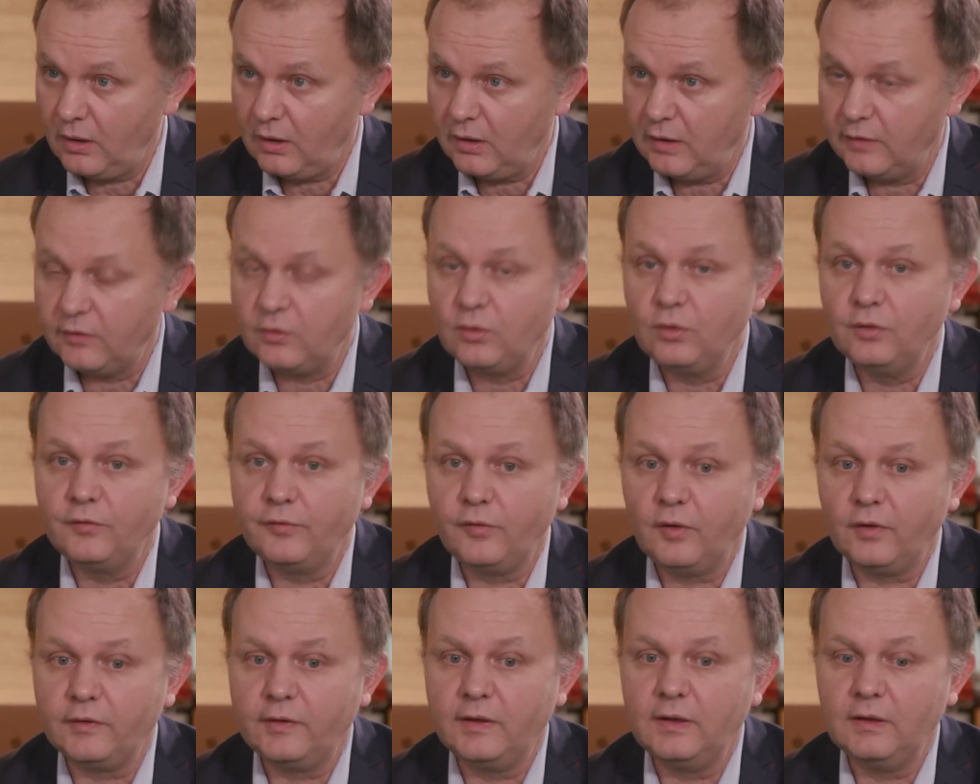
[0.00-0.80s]
It's good
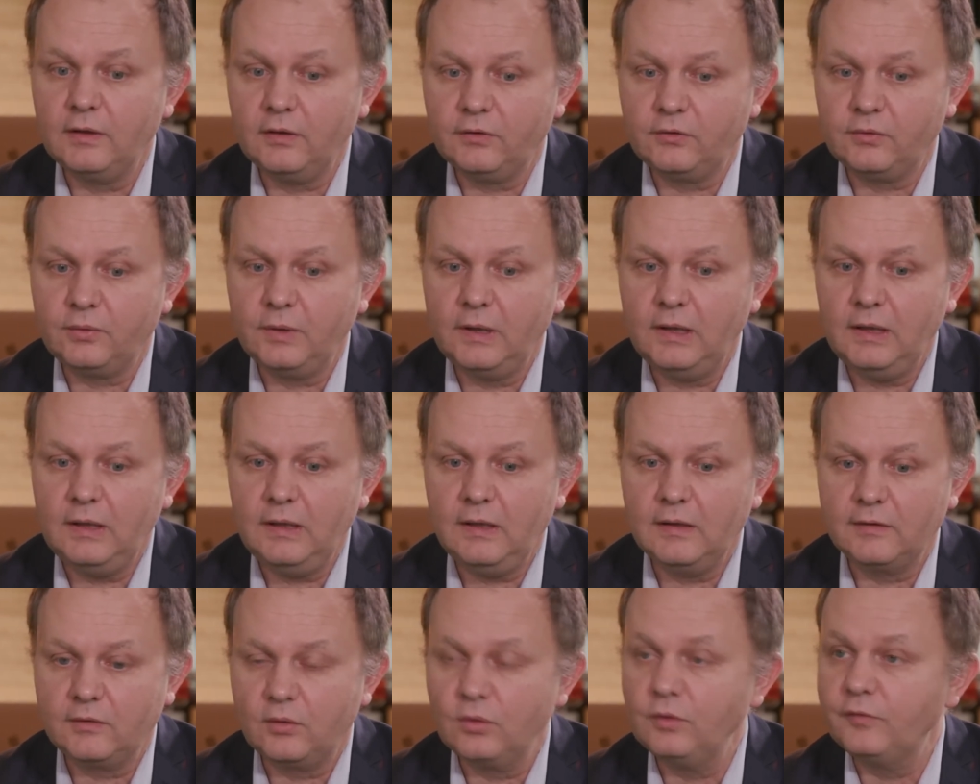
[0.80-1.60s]
for the industry,
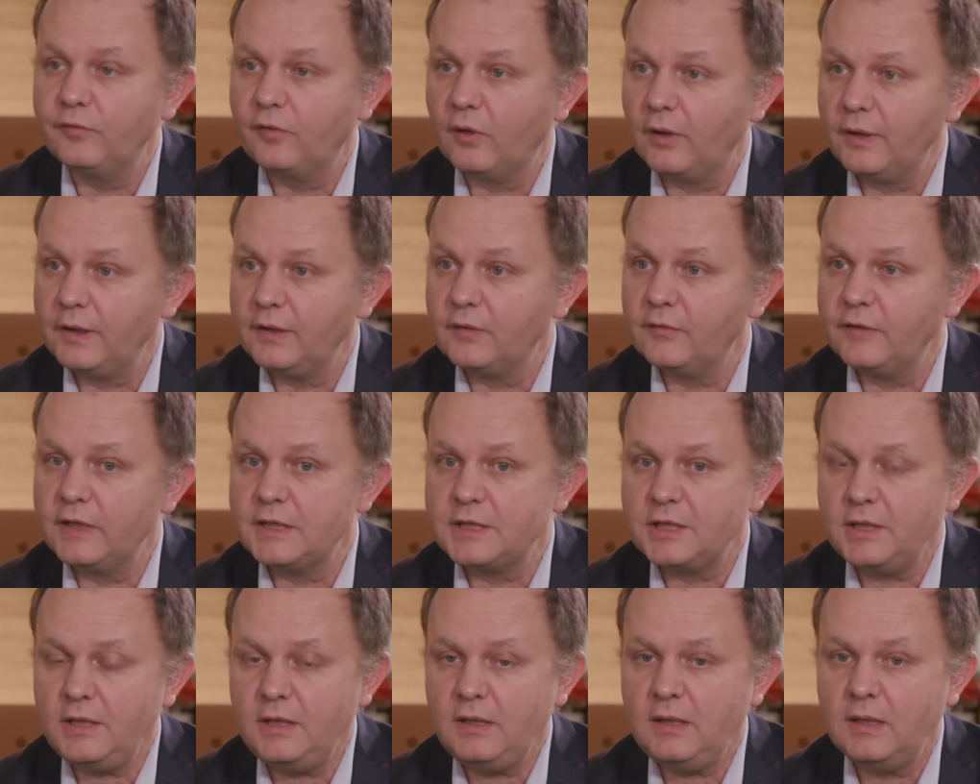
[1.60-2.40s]
it's good for
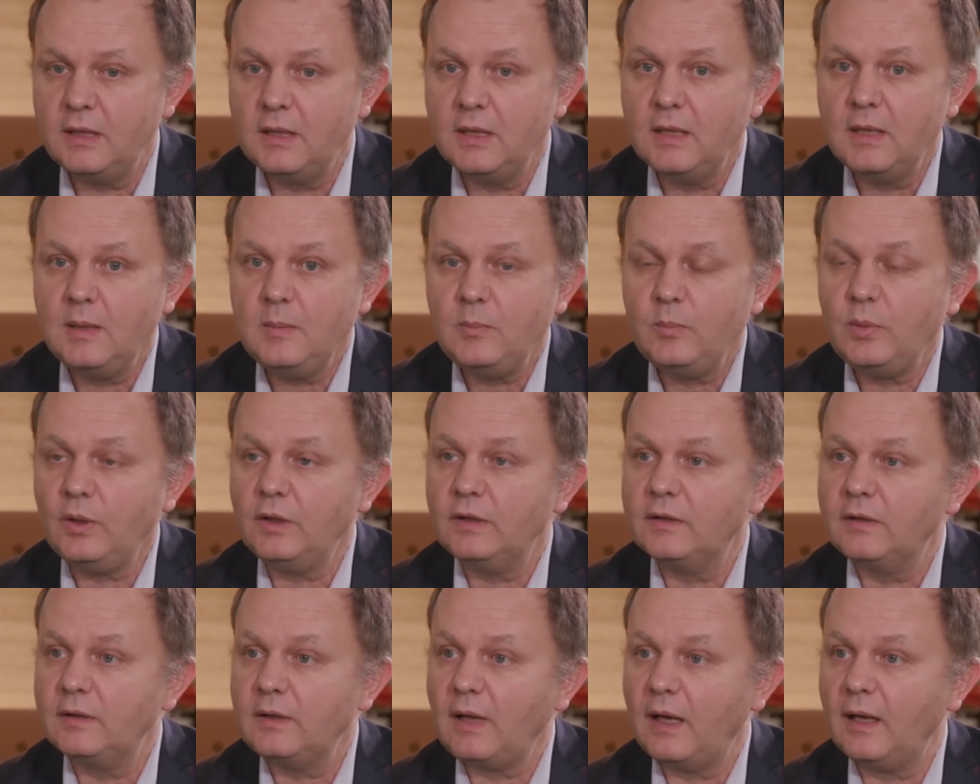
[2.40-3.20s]
innovation,
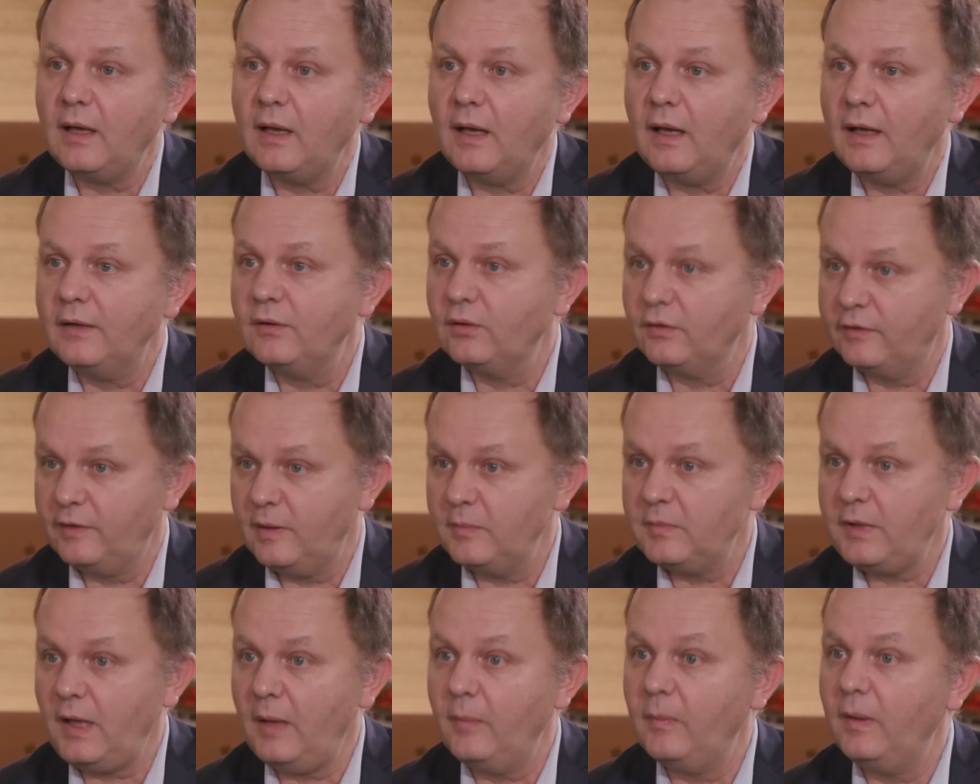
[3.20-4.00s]
but at the
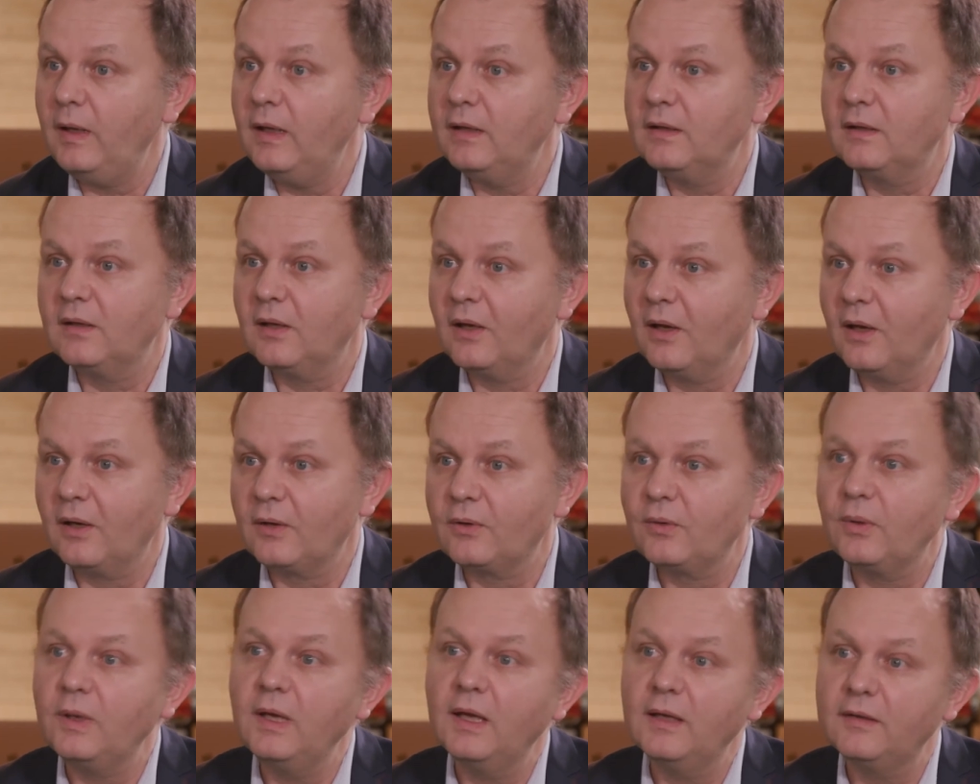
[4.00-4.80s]
same time it
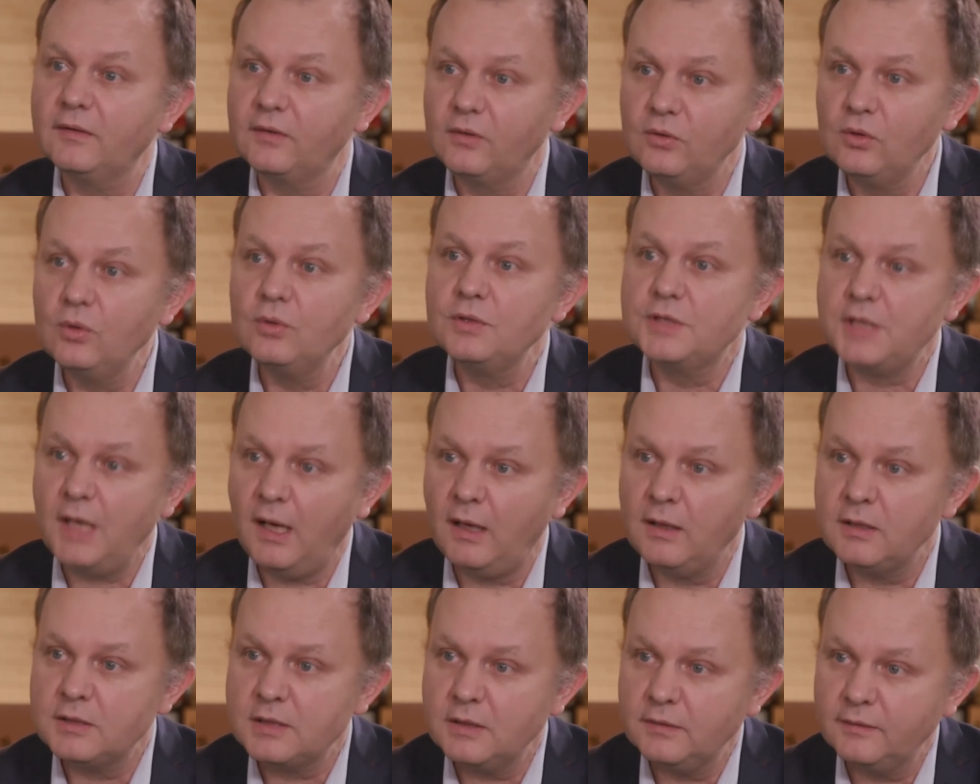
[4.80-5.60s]
creates new
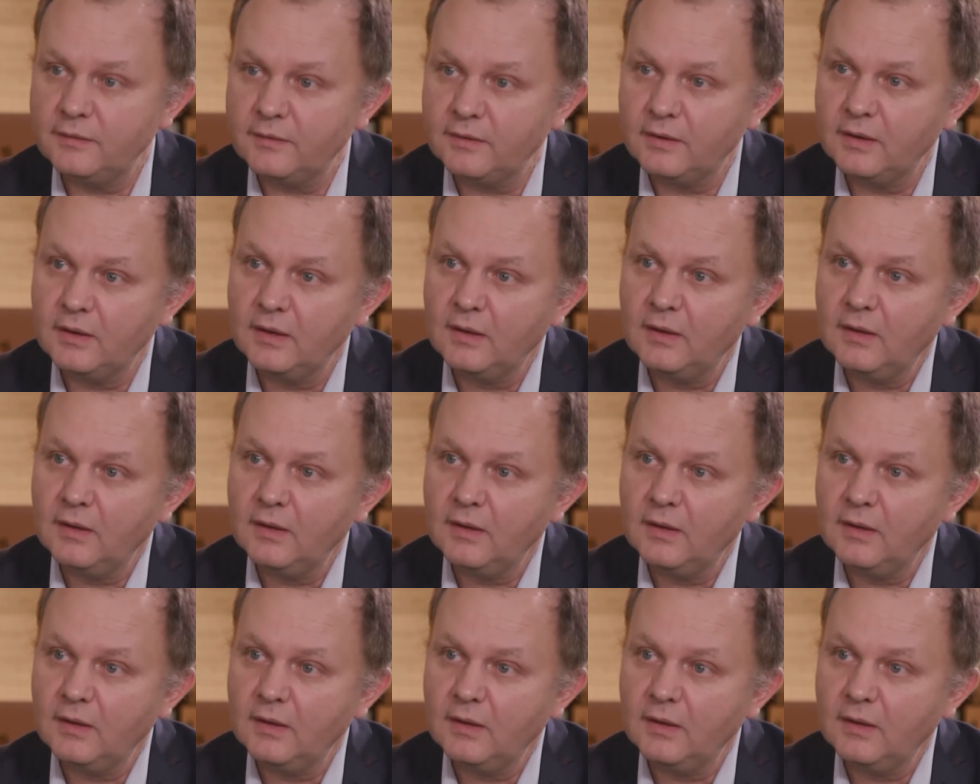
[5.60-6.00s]
challenges,